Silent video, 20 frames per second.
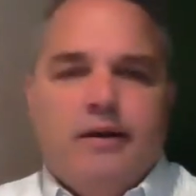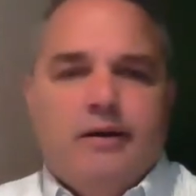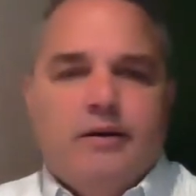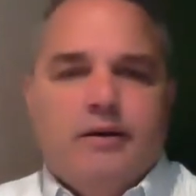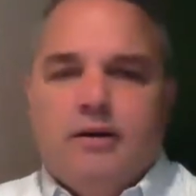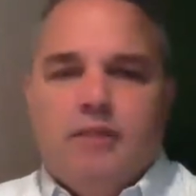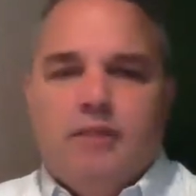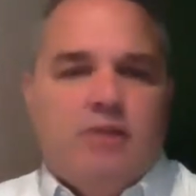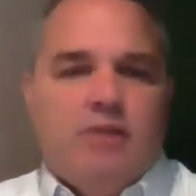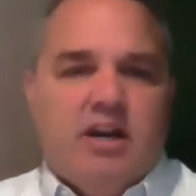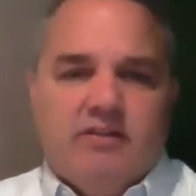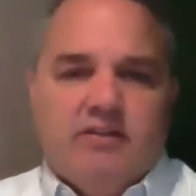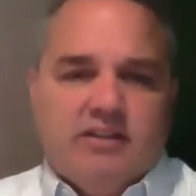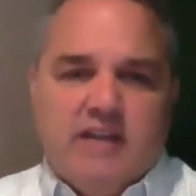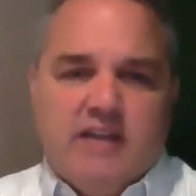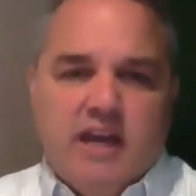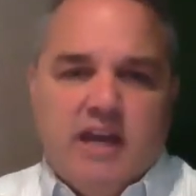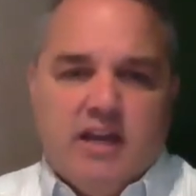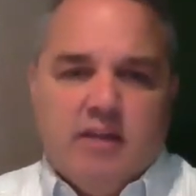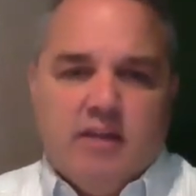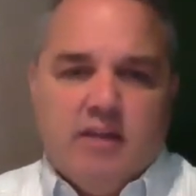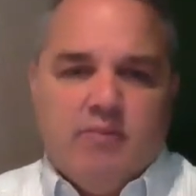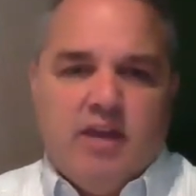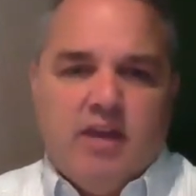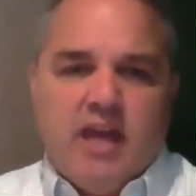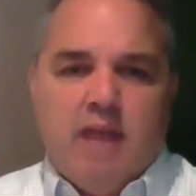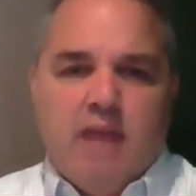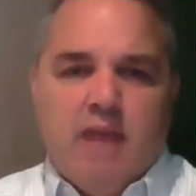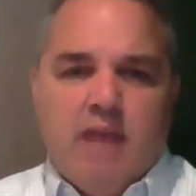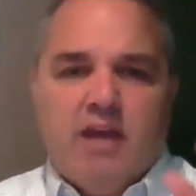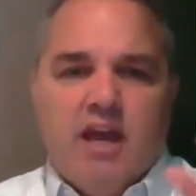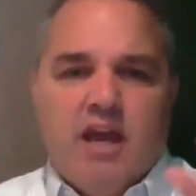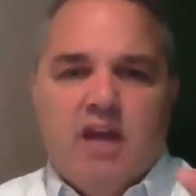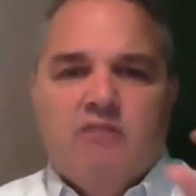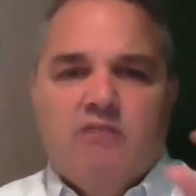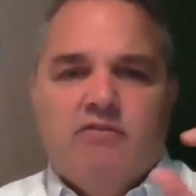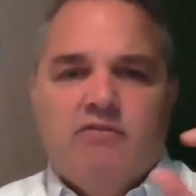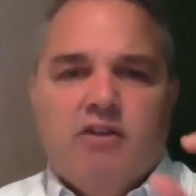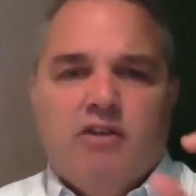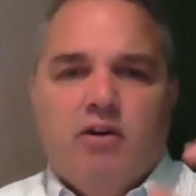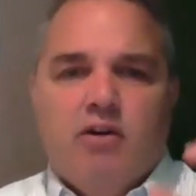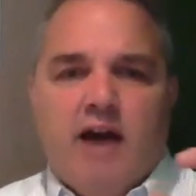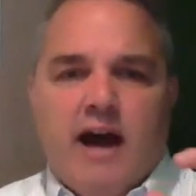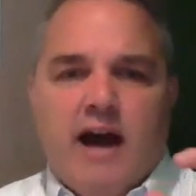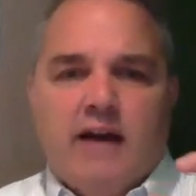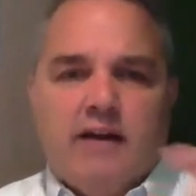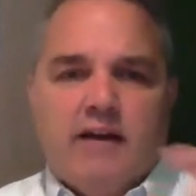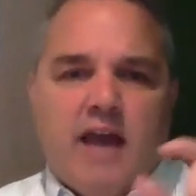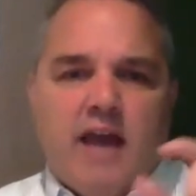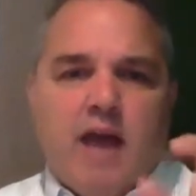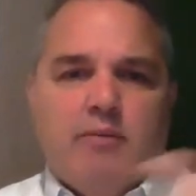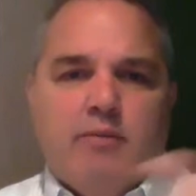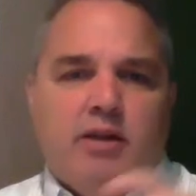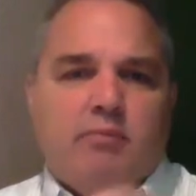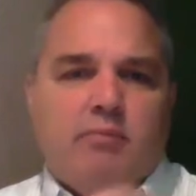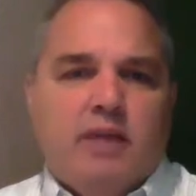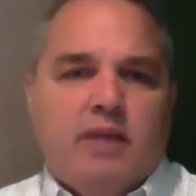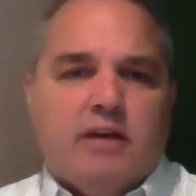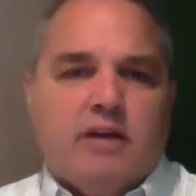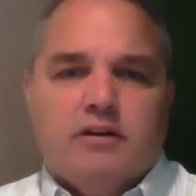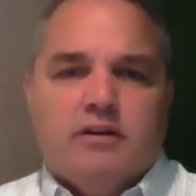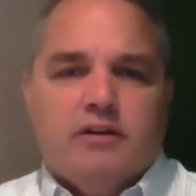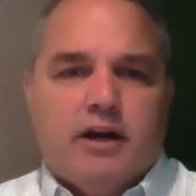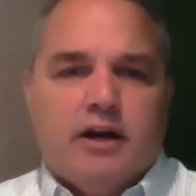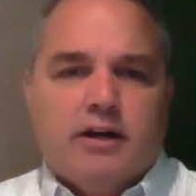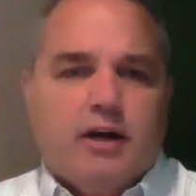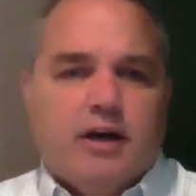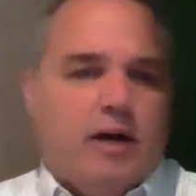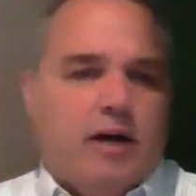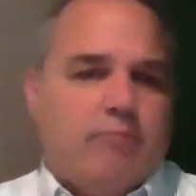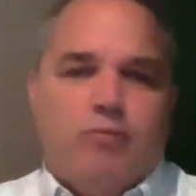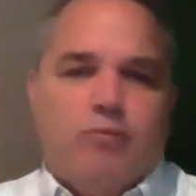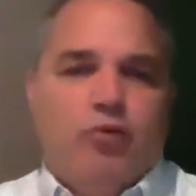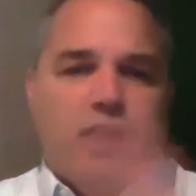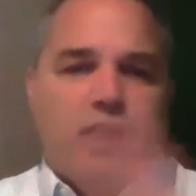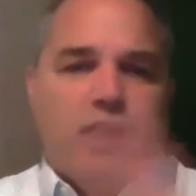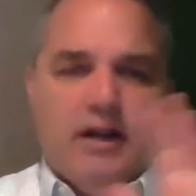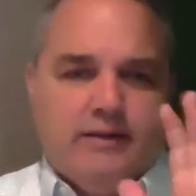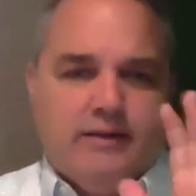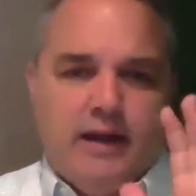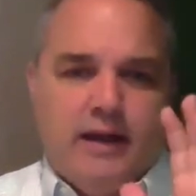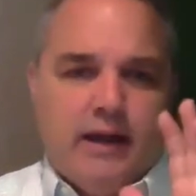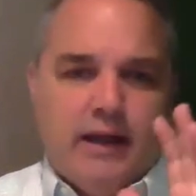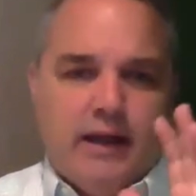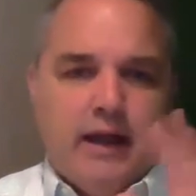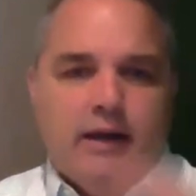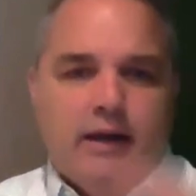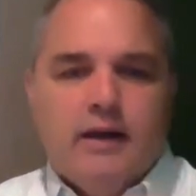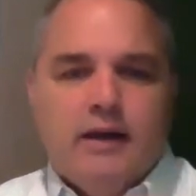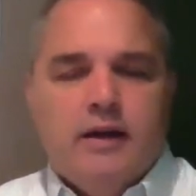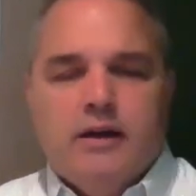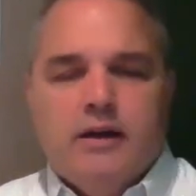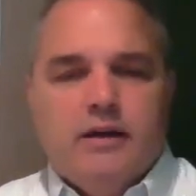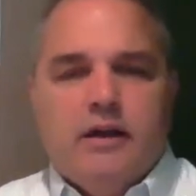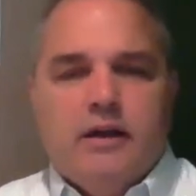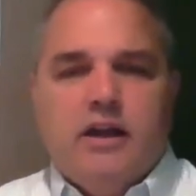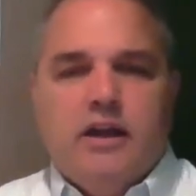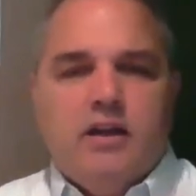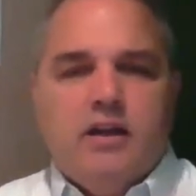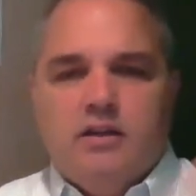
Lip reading: I'm not even taking them. They came to info@cabinetmaker.com. We're not taking that.